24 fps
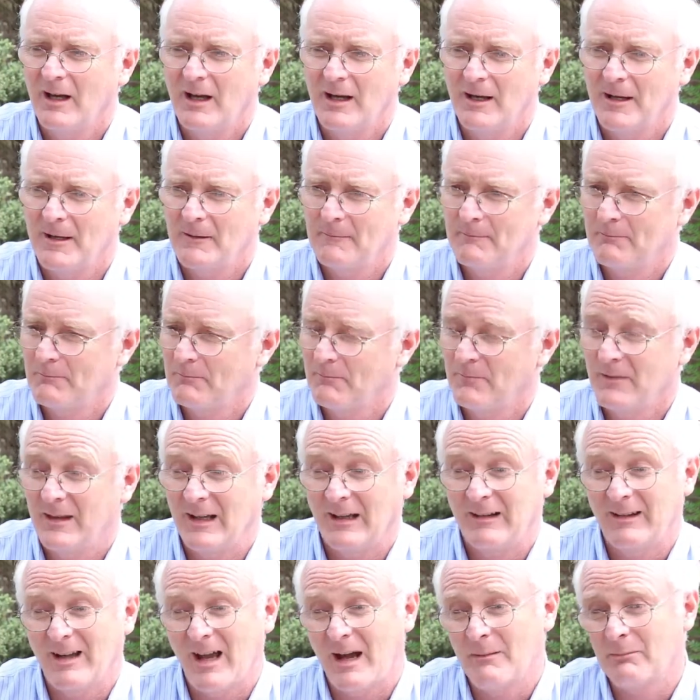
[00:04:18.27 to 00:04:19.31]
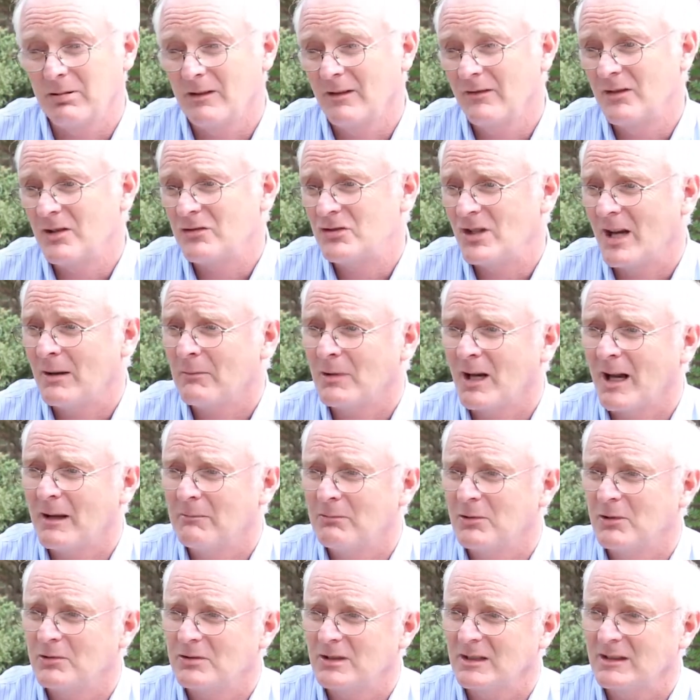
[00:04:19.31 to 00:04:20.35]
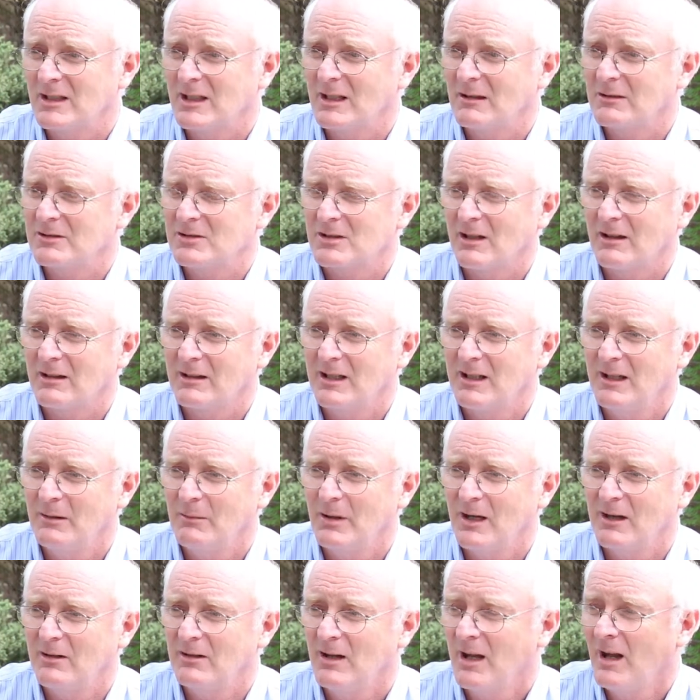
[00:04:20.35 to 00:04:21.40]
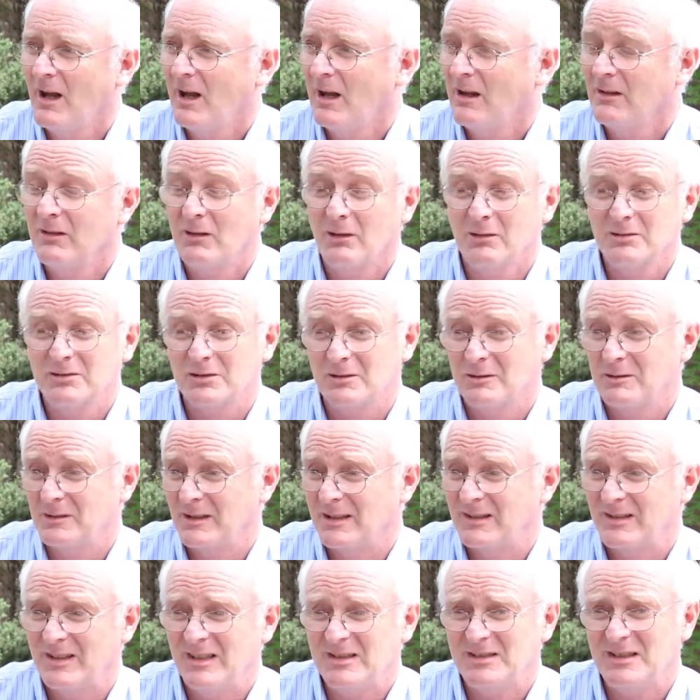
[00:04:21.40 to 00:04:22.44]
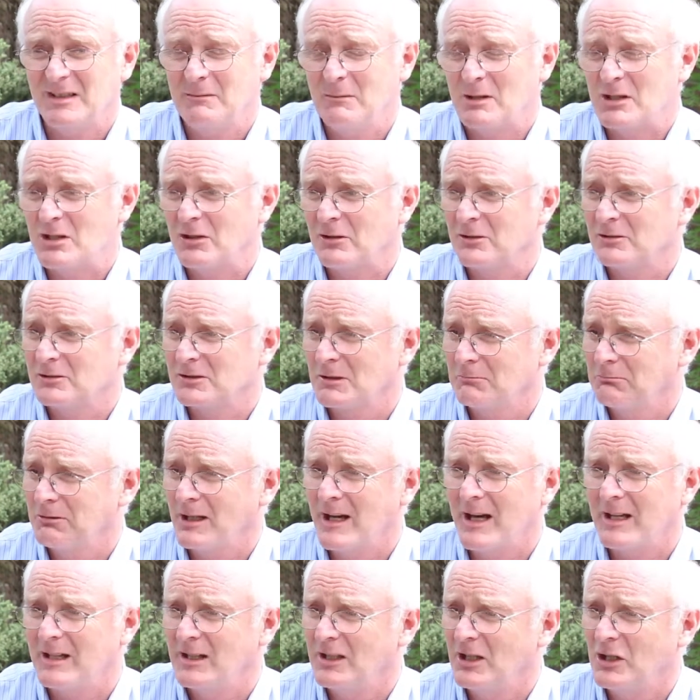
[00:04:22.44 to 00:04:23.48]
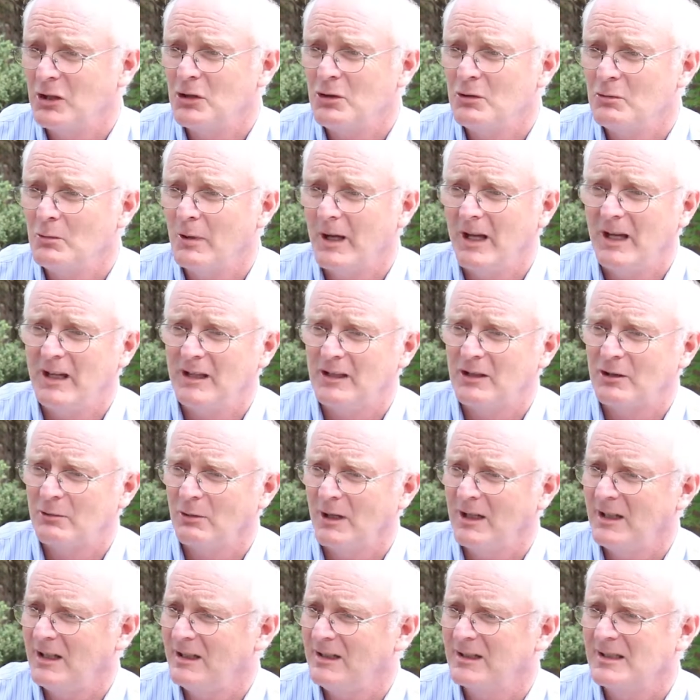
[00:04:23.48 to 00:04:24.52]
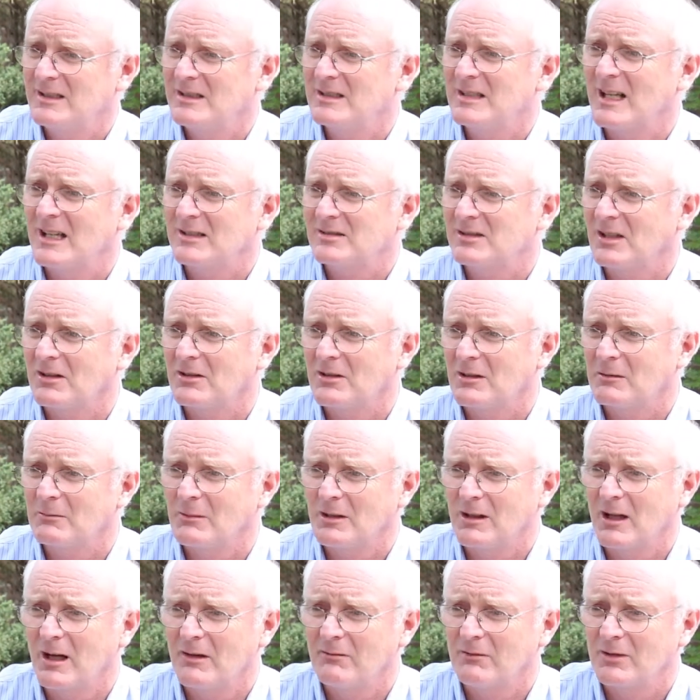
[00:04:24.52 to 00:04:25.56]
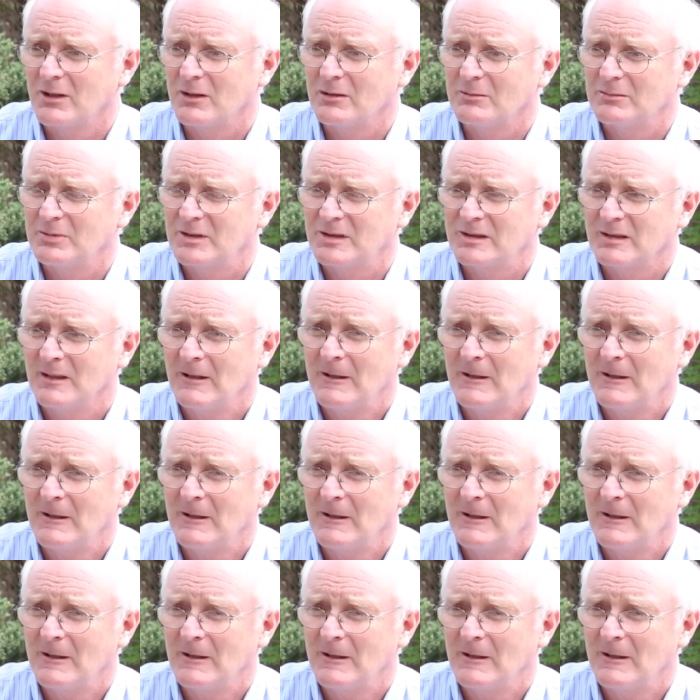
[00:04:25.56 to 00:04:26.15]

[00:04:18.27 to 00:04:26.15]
Um, the example of the Gemini project that I was talking about, those are existing materials applied in a new way, creating these nested thermal envelopes.